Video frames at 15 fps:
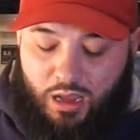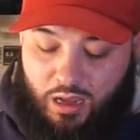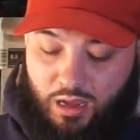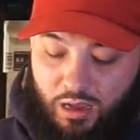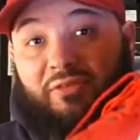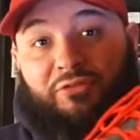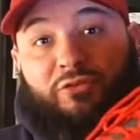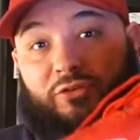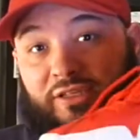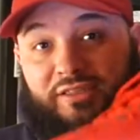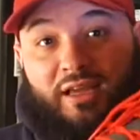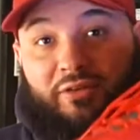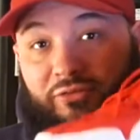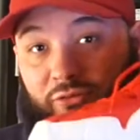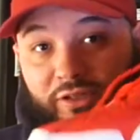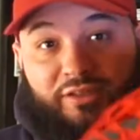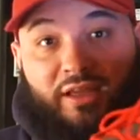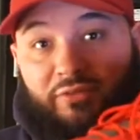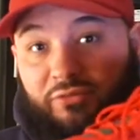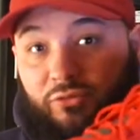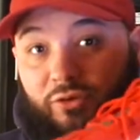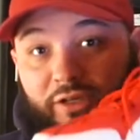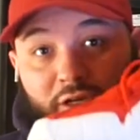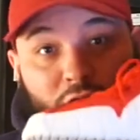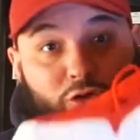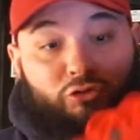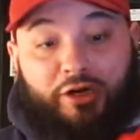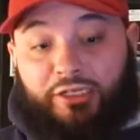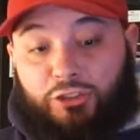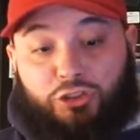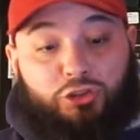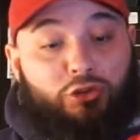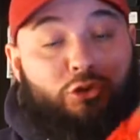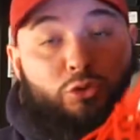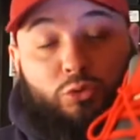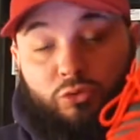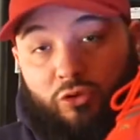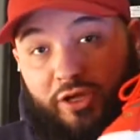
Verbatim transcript: Um, definitely, definitely, definitely a great shoe.